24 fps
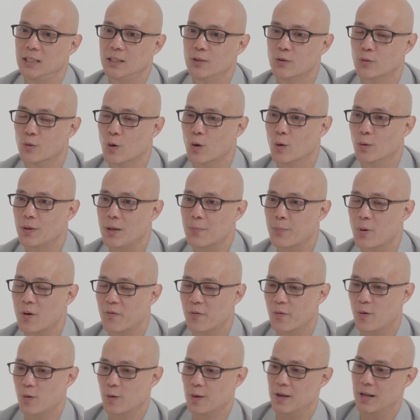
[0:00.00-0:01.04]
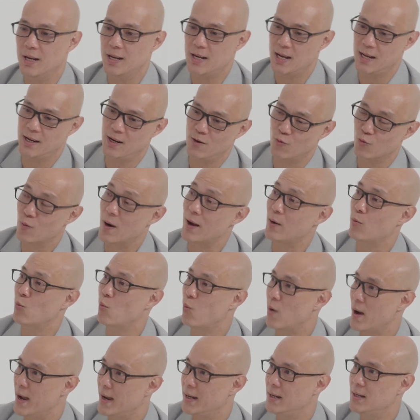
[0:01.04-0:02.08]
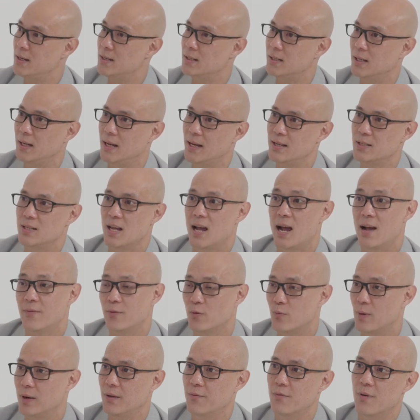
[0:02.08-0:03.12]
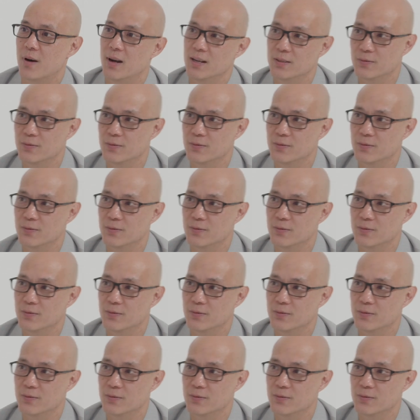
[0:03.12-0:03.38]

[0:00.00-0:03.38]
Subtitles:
grow their portfolio in the right way, is to have the right advice